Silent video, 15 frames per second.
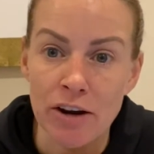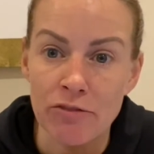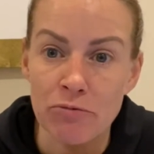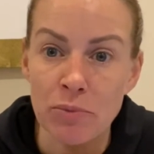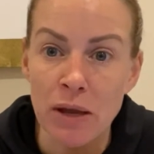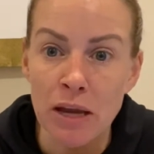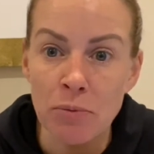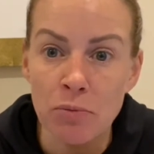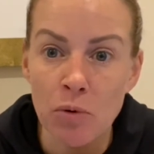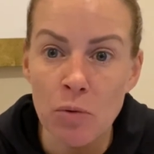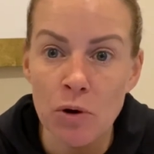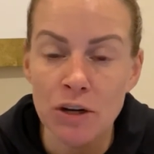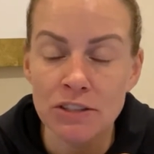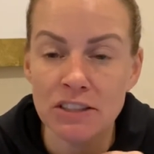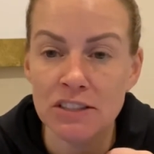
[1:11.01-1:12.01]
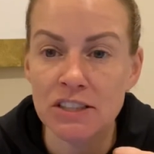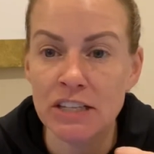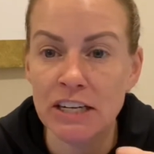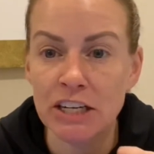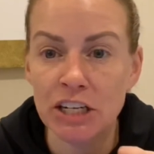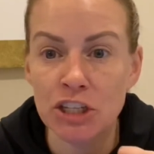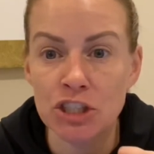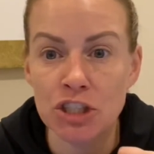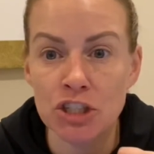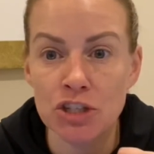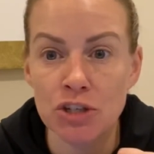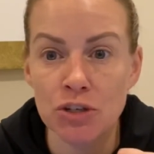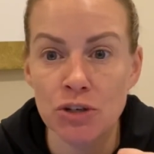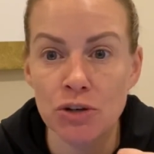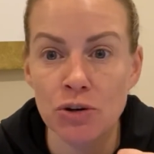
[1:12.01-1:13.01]
of paperwork that they need to
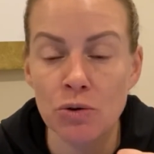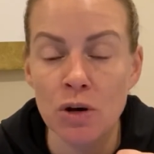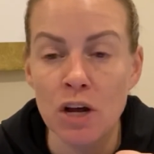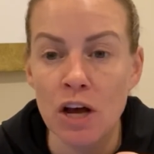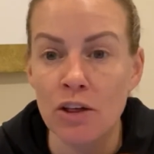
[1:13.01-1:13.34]
do.